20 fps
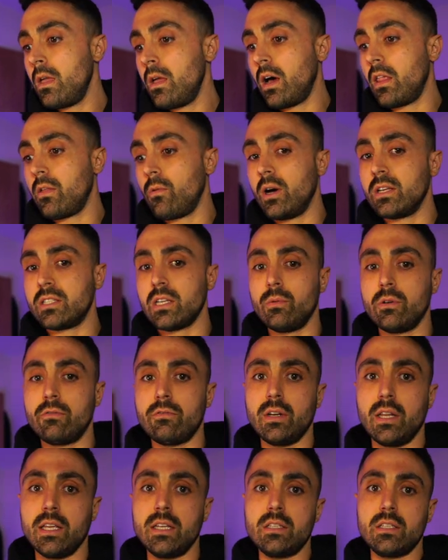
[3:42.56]
Otherwise, I would
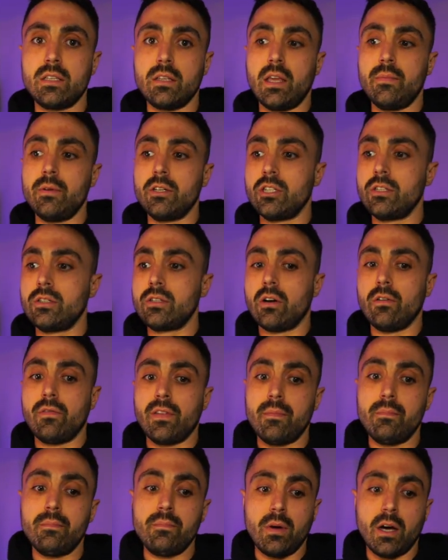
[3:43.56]
release images of
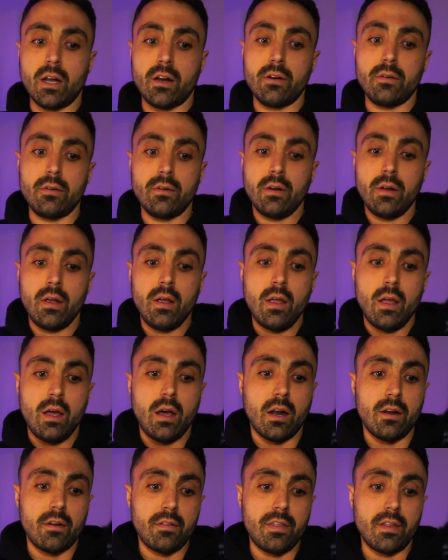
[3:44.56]
them. I don't.
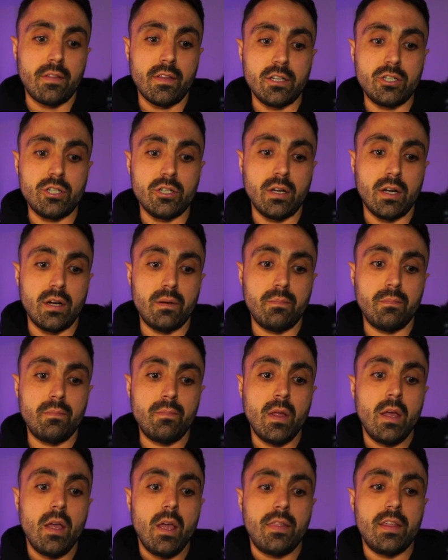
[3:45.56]
I don't think they should. Um,
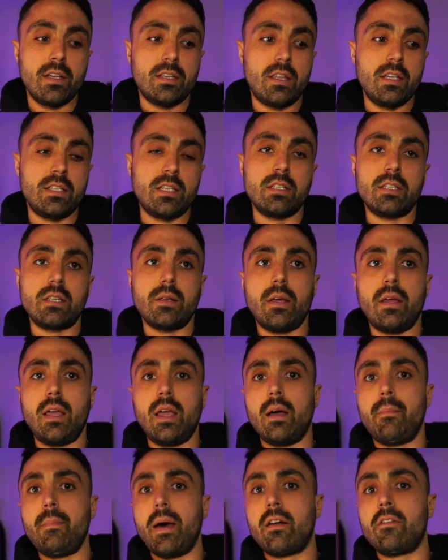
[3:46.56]
this this is
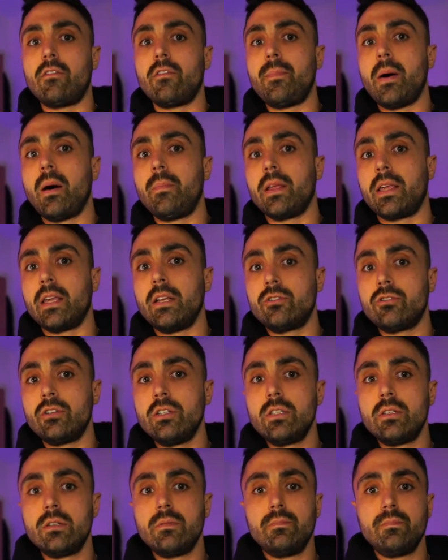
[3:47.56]
a matter of public
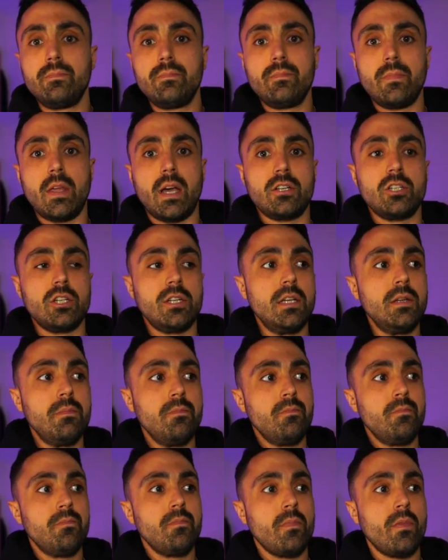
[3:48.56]
interest, actually.
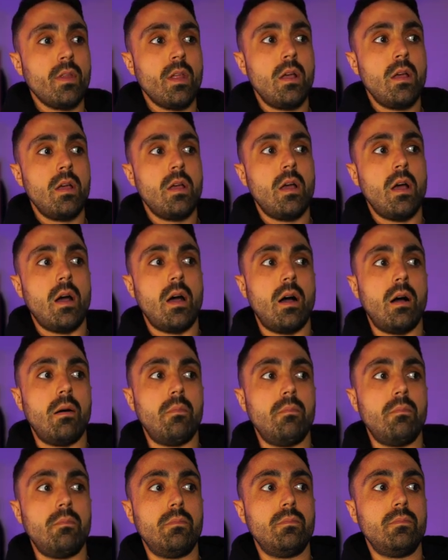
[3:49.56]

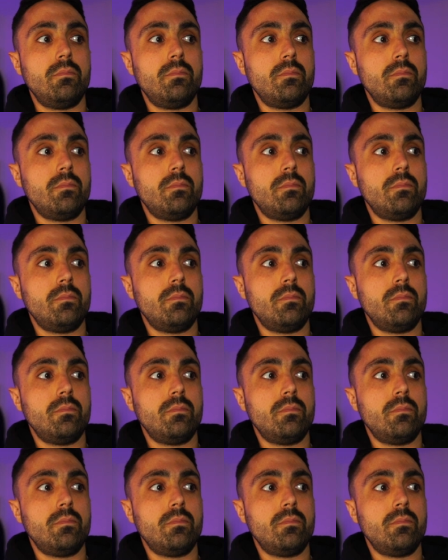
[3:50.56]
Um,